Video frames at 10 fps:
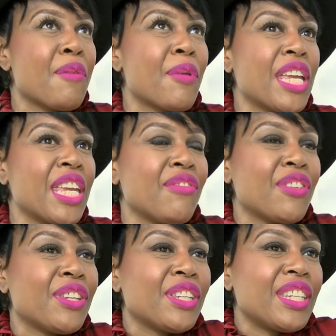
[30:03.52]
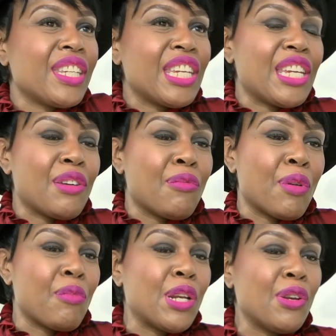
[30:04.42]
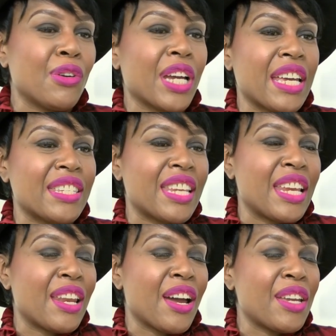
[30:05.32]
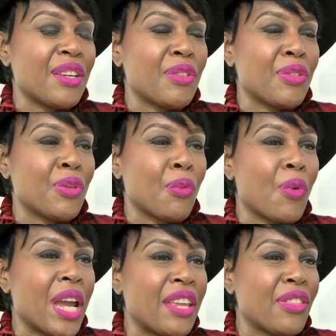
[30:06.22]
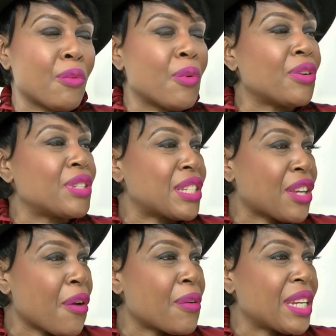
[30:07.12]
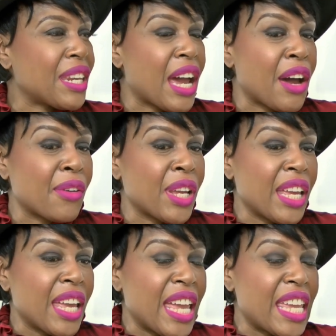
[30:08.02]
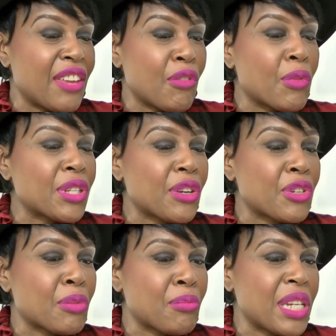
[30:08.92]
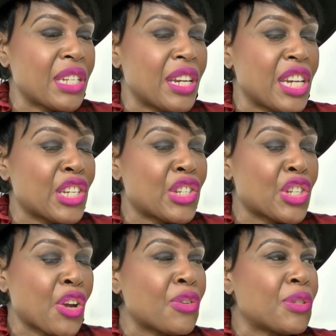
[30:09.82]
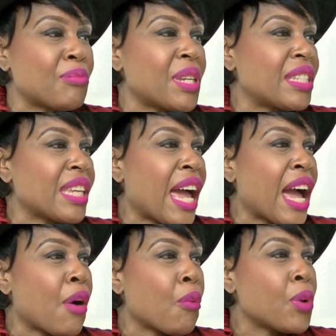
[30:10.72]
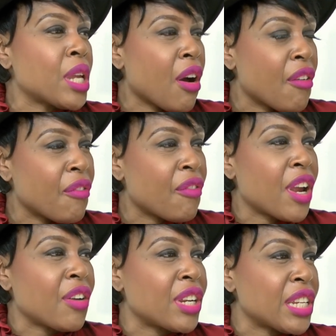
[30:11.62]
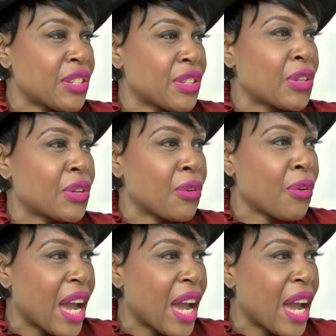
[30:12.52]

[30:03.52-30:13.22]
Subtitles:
But even when we look at, say, like the way the world is going now, even with social media, it shows me that how we are very insecure